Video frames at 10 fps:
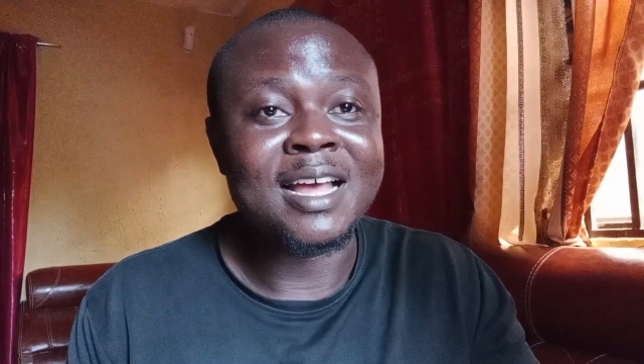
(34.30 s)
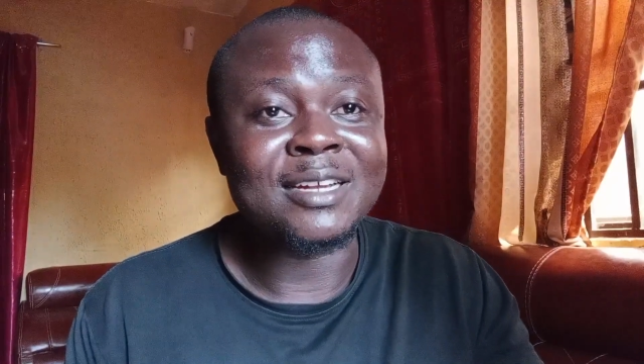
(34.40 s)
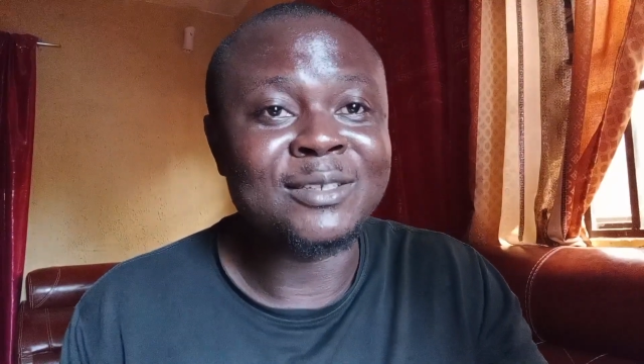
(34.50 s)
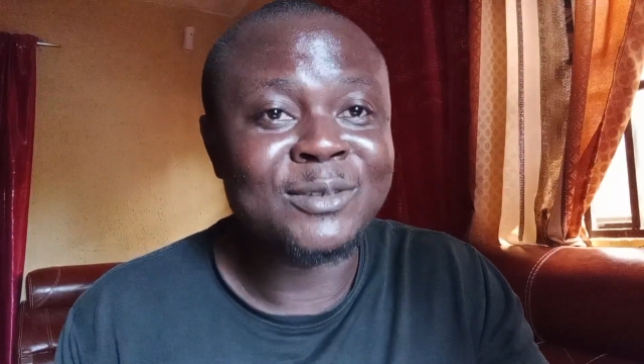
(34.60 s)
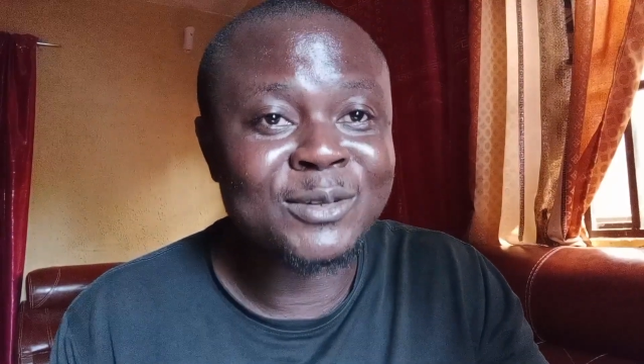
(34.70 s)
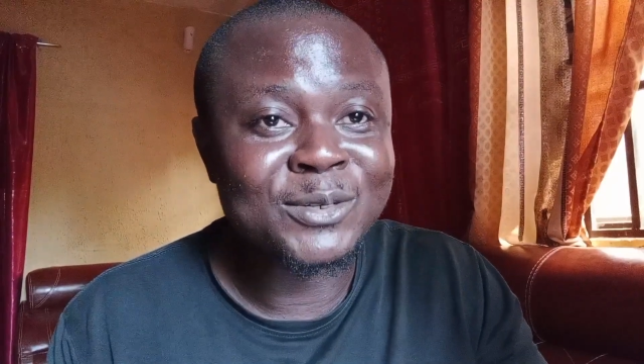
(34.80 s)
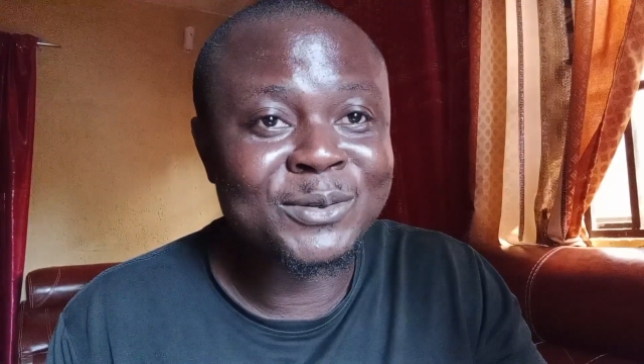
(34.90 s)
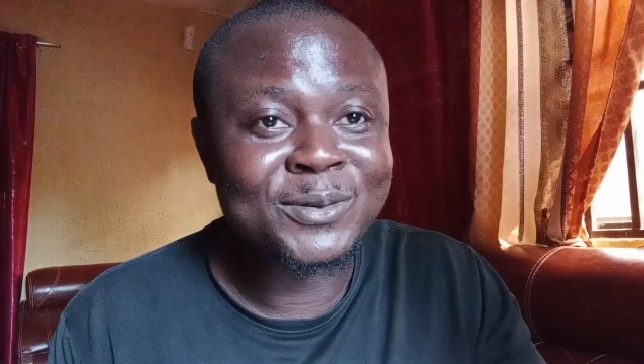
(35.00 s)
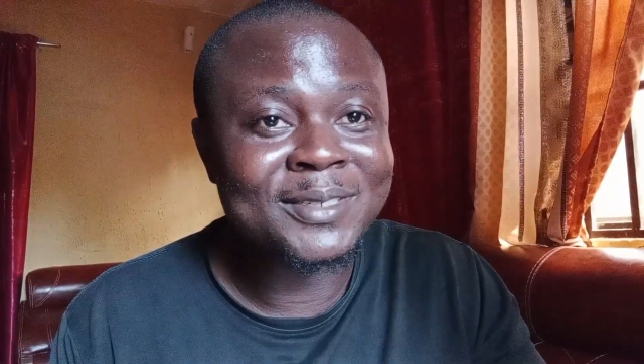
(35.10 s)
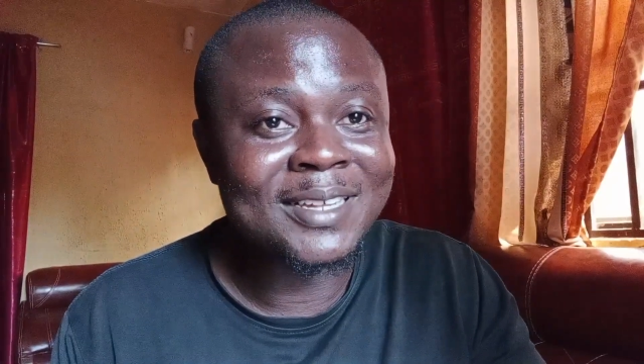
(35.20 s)
And those
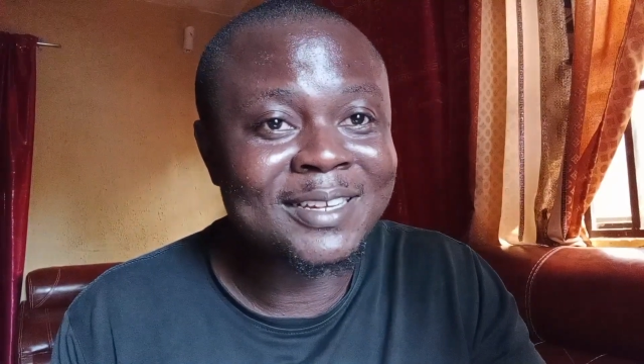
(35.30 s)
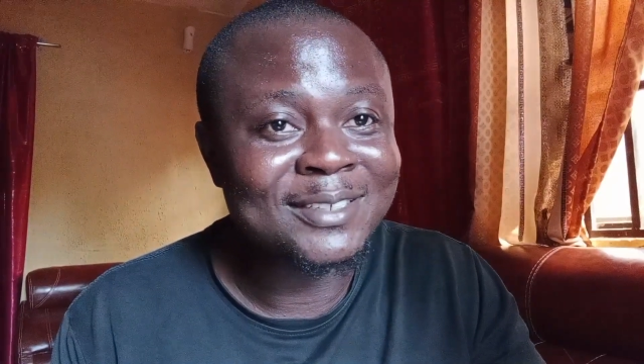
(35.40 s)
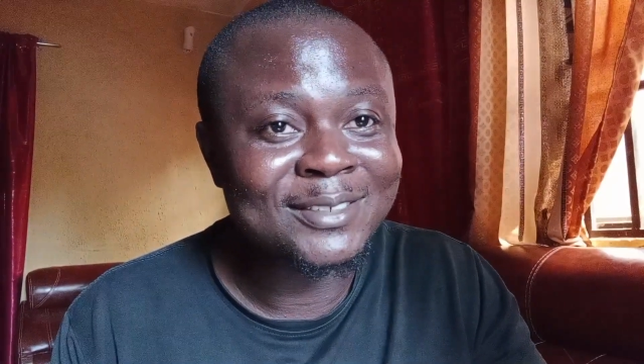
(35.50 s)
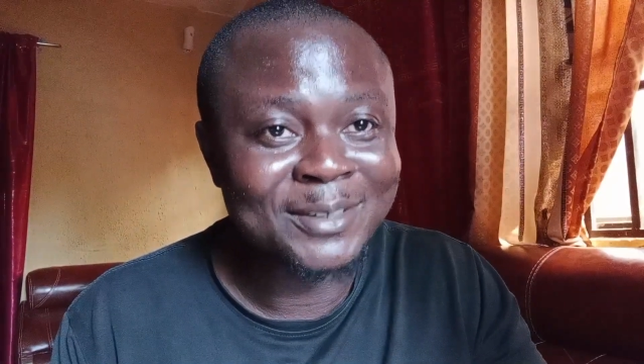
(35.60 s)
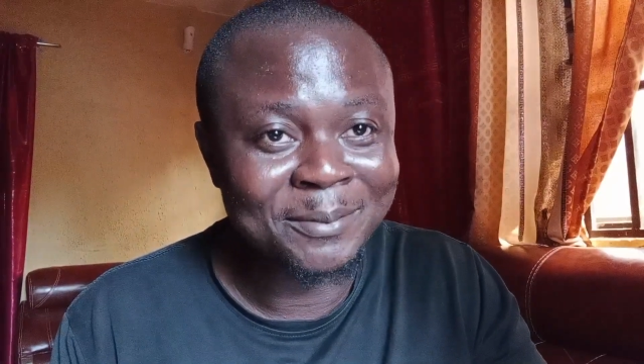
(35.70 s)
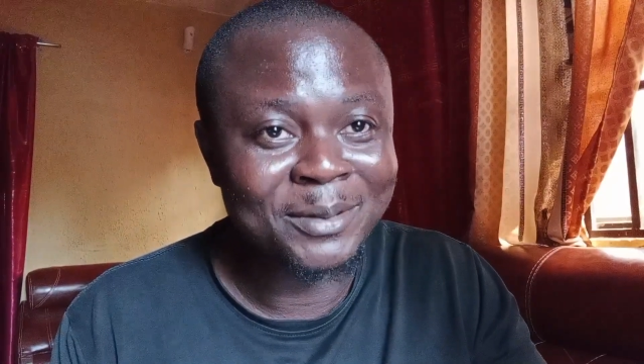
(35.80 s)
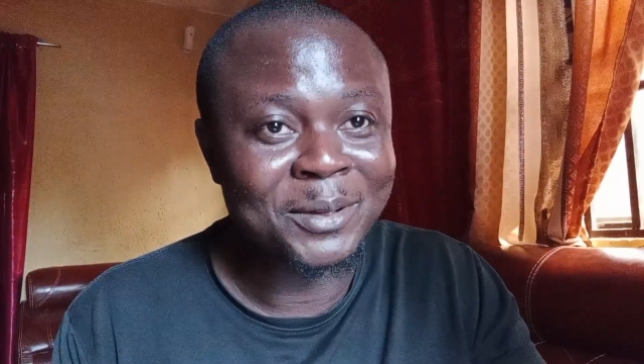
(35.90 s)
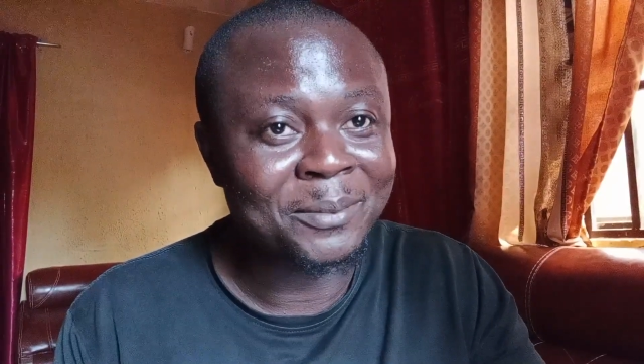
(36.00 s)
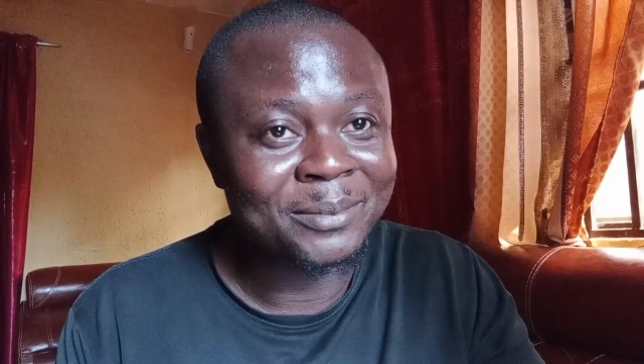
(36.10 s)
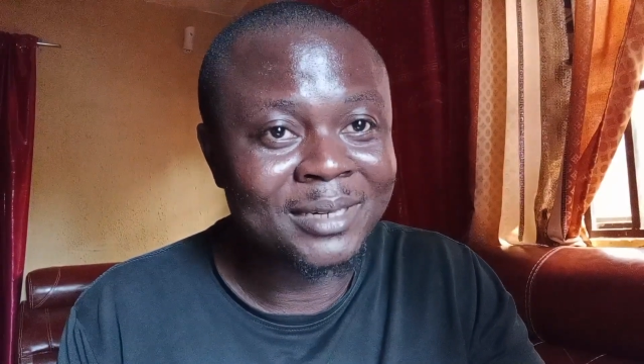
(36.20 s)
who sent some
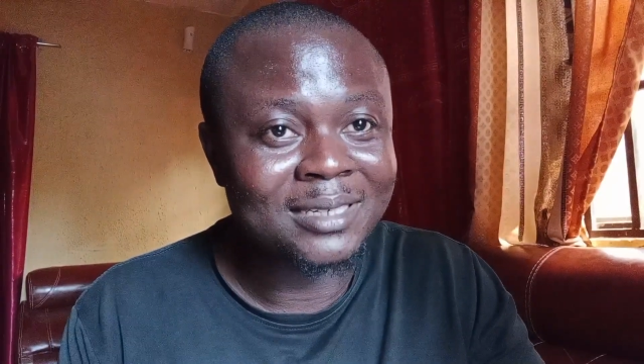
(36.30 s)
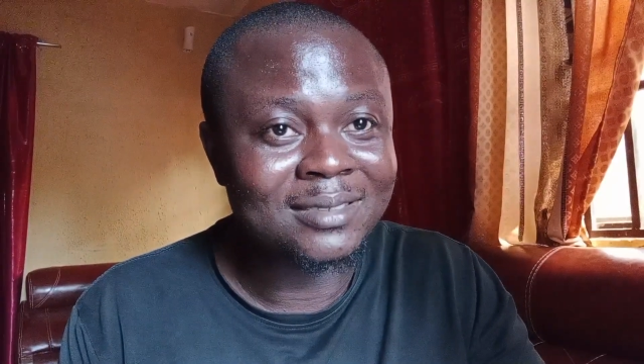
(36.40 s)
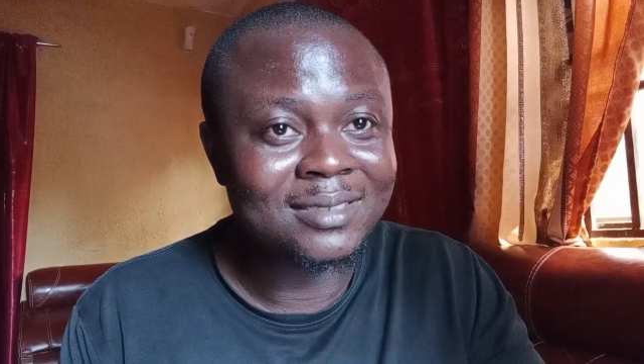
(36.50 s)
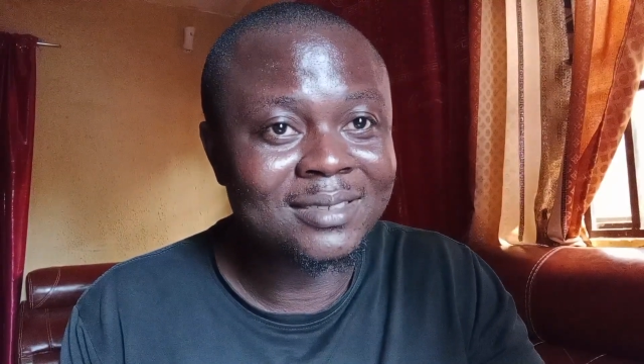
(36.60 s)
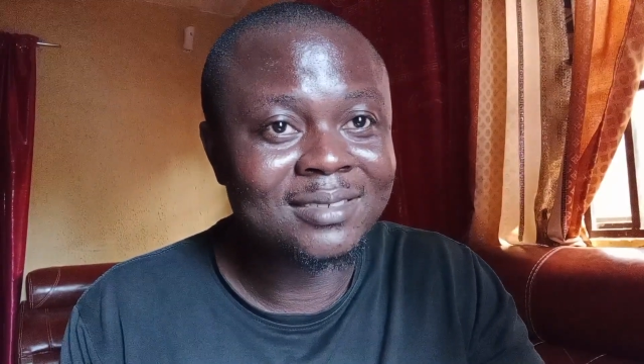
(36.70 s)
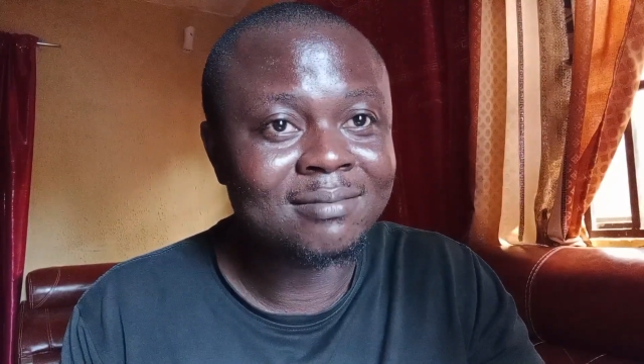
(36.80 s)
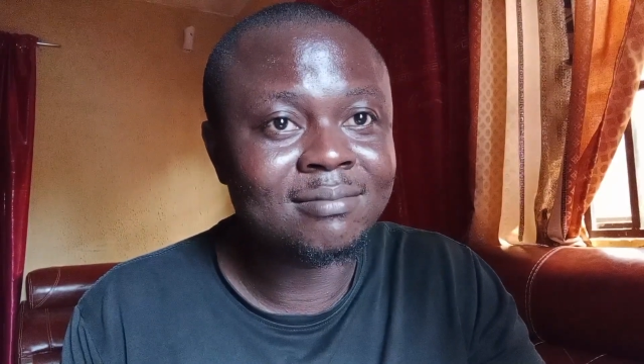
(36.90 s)
complaints.